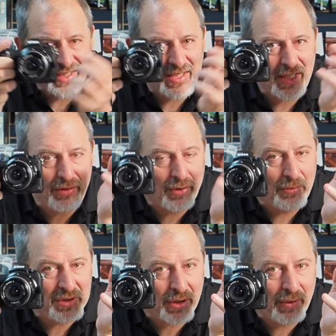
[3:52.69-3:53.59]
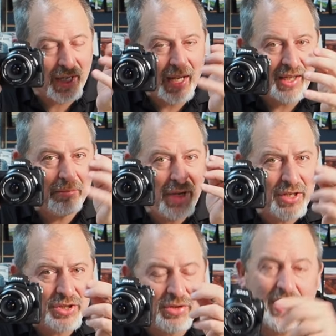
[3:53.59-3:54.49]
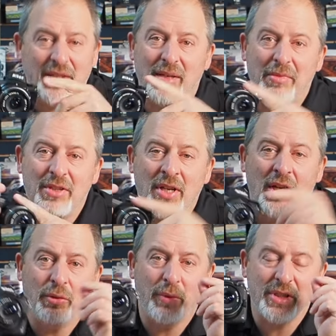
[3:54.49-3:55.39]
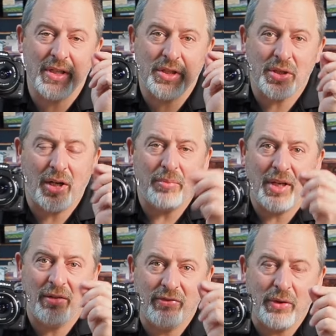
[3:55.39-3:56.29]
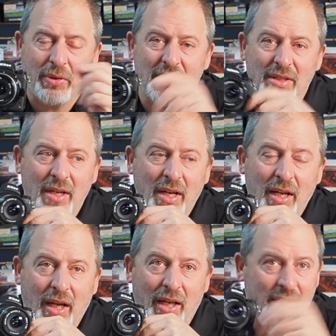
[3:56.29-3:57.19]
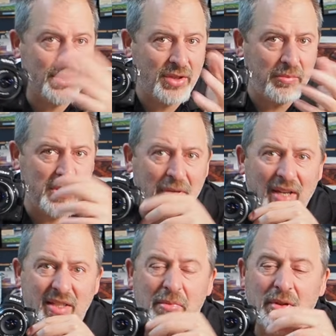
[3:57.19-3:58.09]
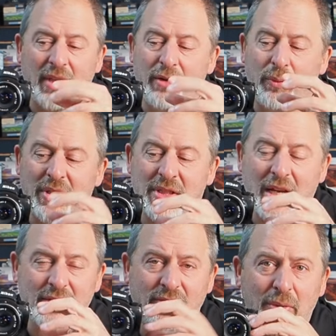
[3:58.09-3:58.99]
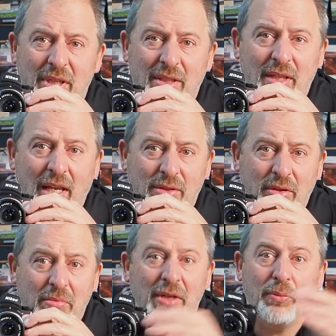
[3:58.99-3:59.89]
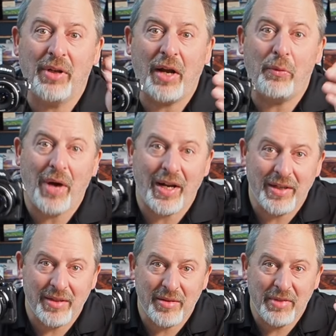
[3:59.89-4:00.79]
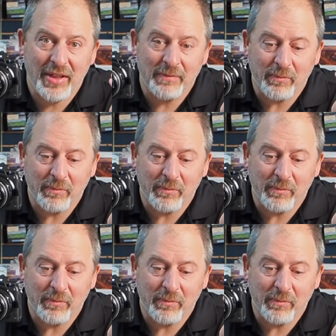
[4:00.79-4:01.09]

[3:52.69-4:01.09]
see what was going on and make sure that the image was as sharp and focused, uh, as sharp as possible, and was as focused as could be where I wanted it to be.